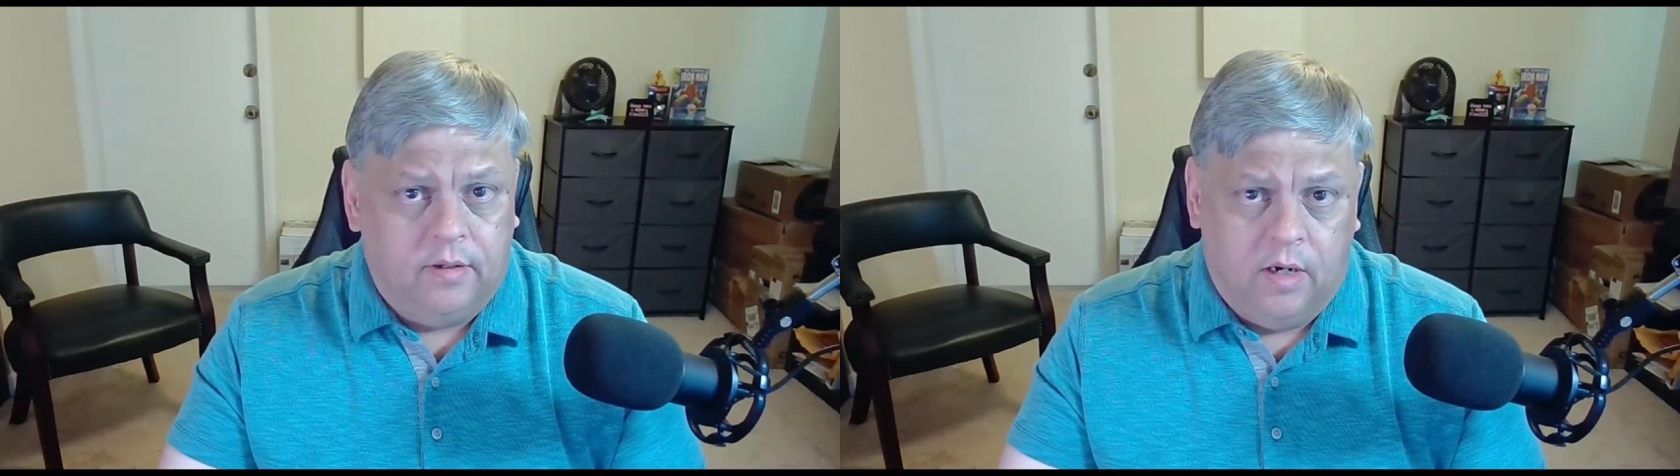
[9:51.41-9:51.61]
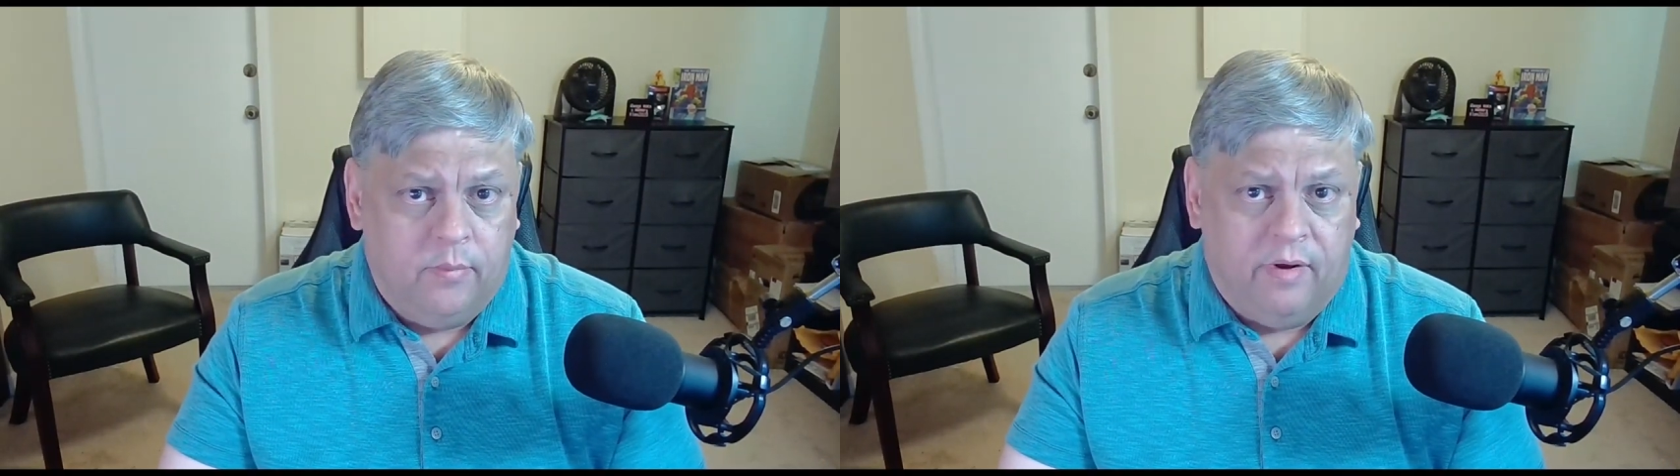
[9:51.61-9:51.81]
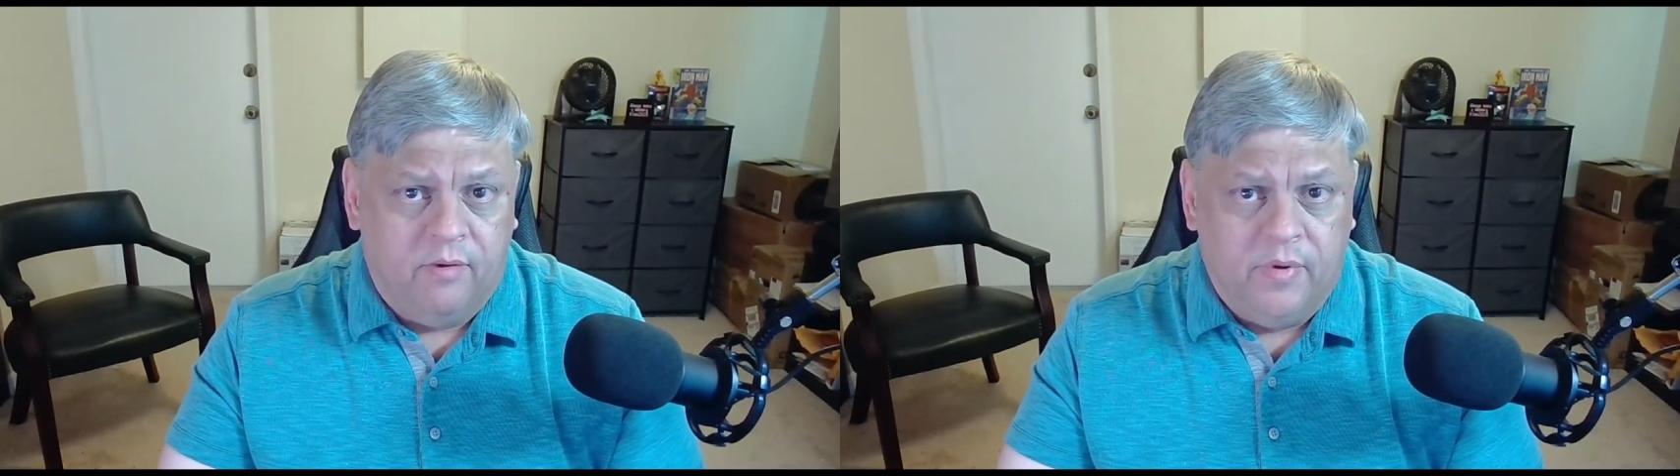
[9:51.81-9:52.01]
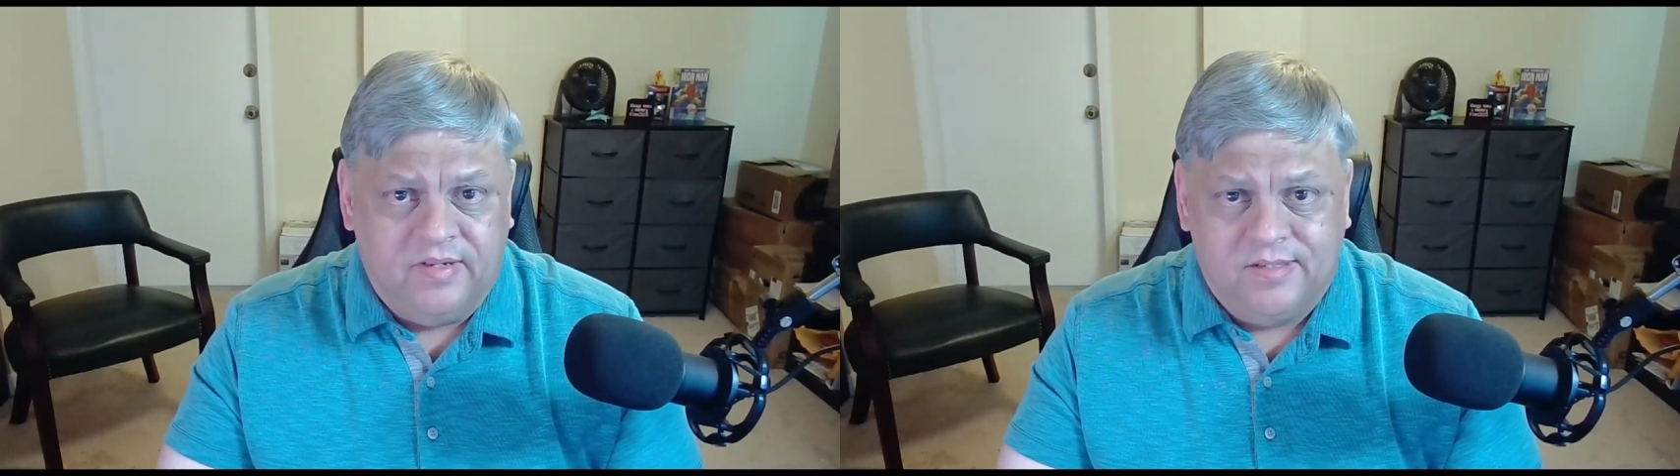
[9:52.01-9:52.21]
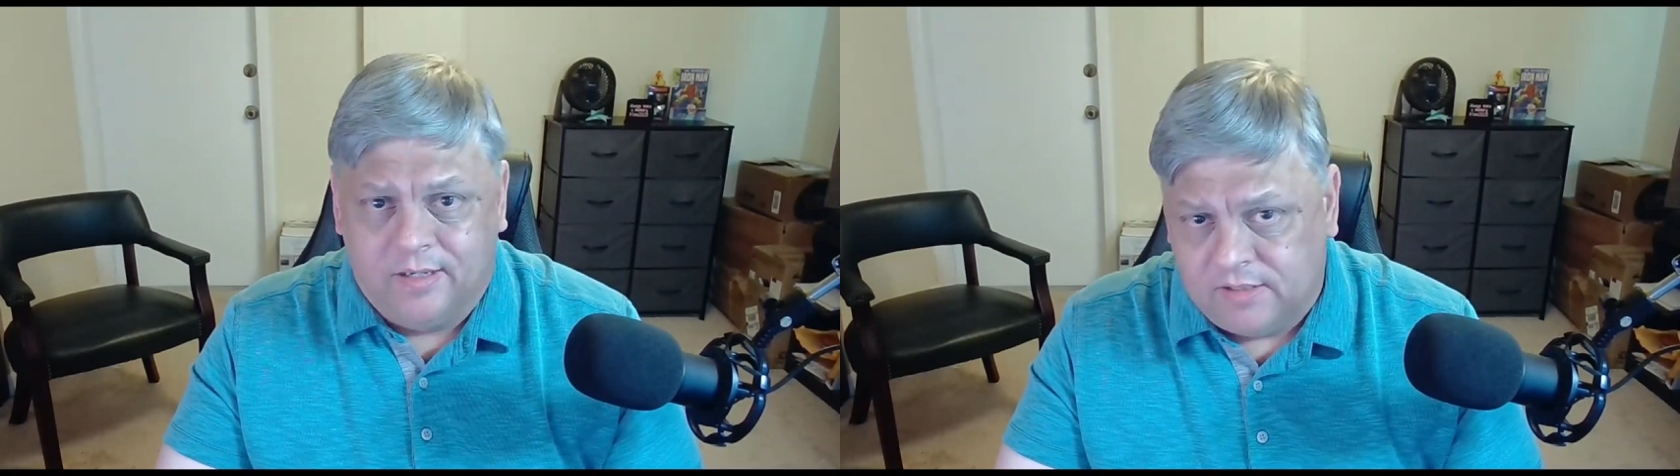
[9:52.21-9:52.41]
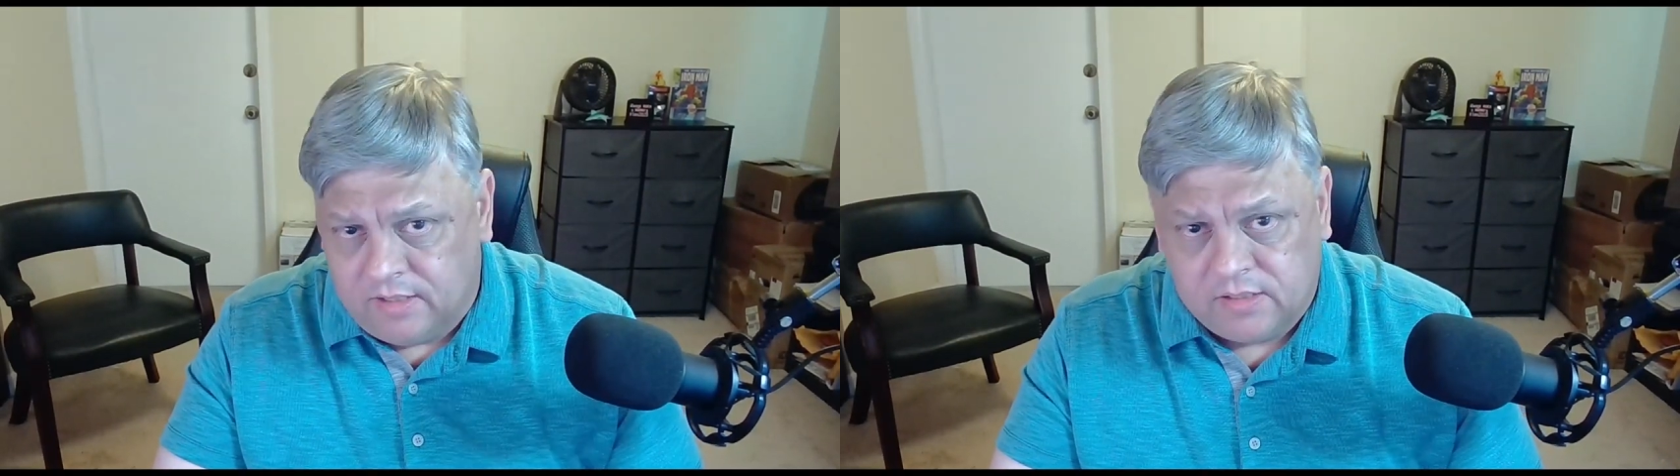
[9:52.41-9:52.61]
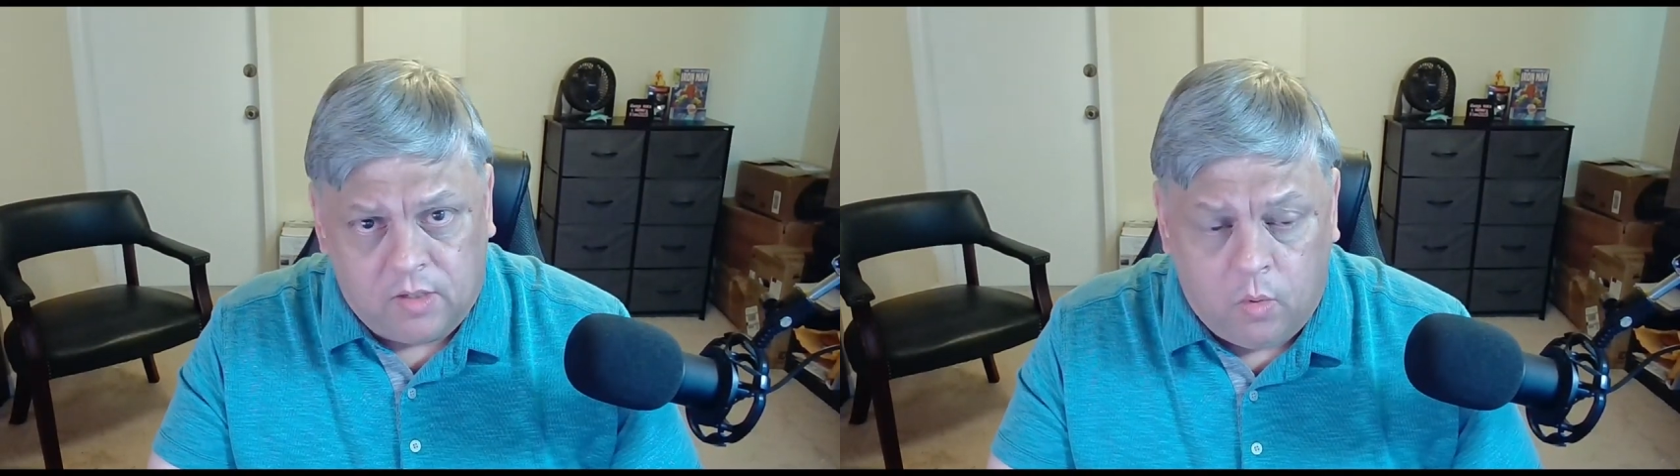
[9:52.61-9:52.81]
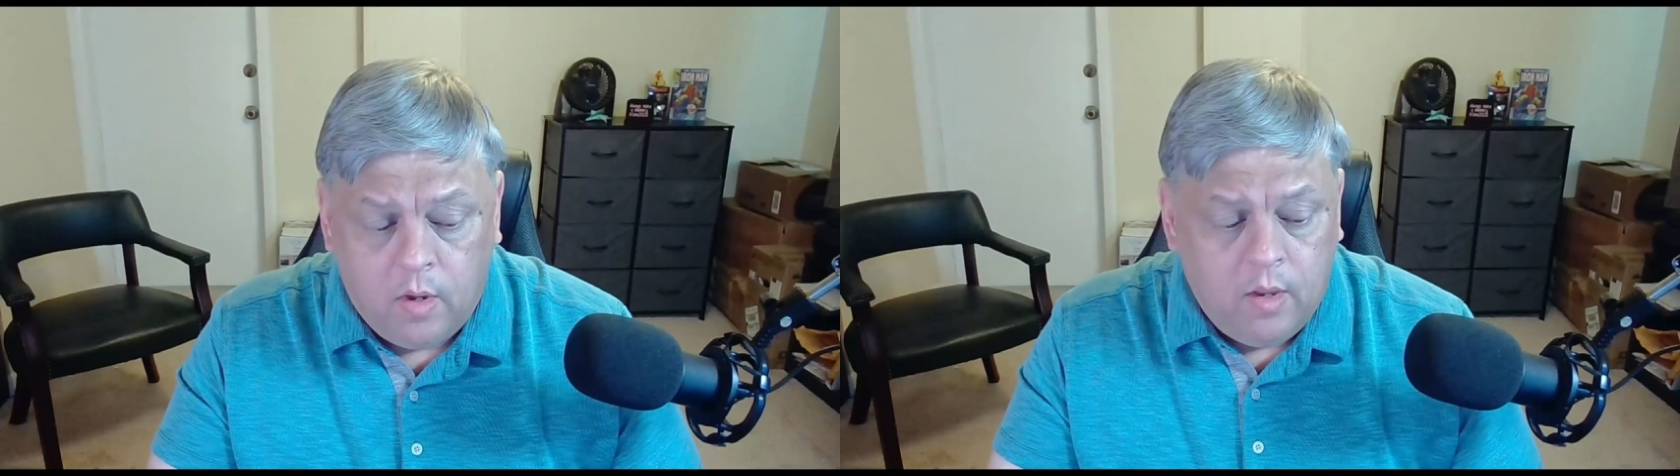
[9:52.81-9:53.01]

get above the mid 60s so